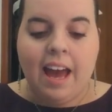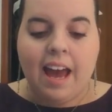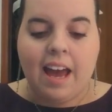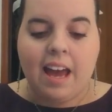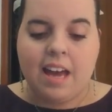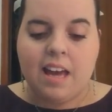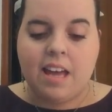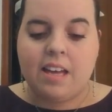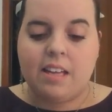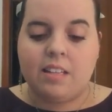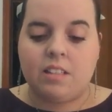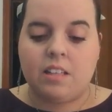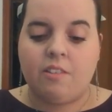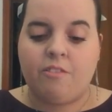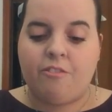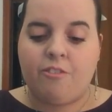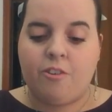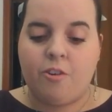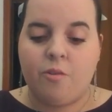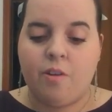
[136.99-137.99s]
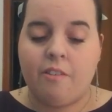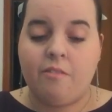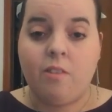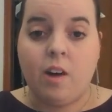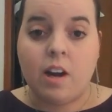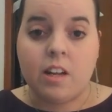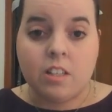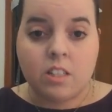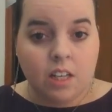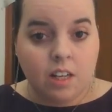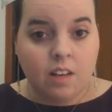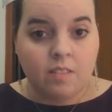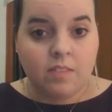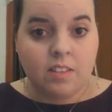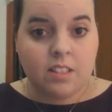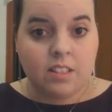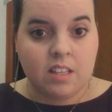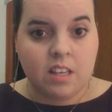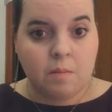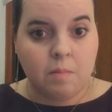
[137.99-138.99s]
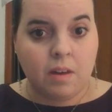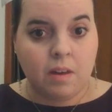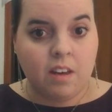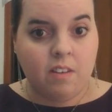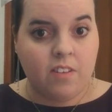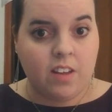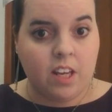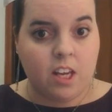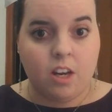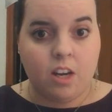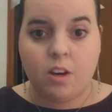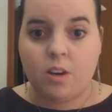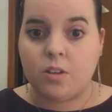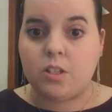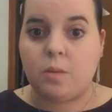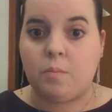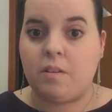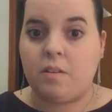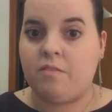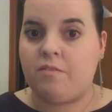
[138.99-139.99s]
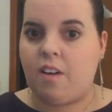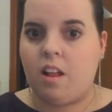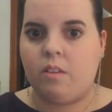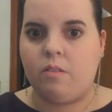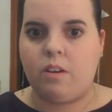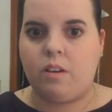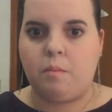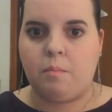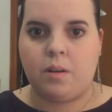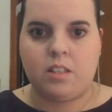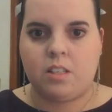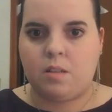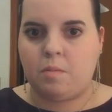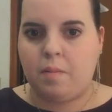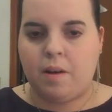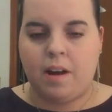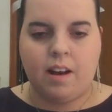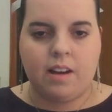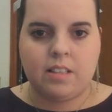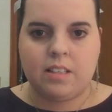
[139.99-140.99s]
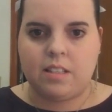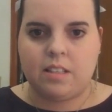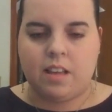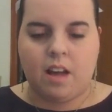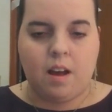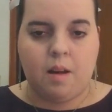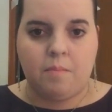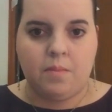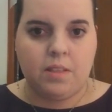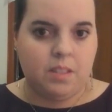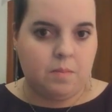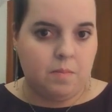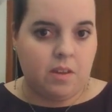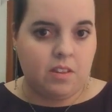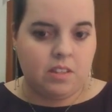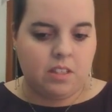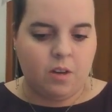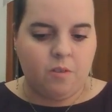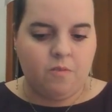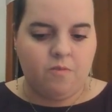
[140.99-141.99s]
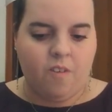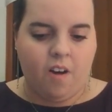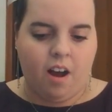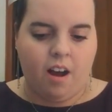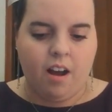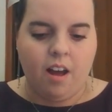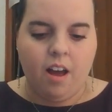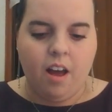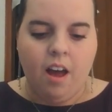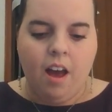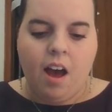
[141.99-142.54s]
And if you have watched any of the sneak peek videos or been following Birchbox um, this month so far,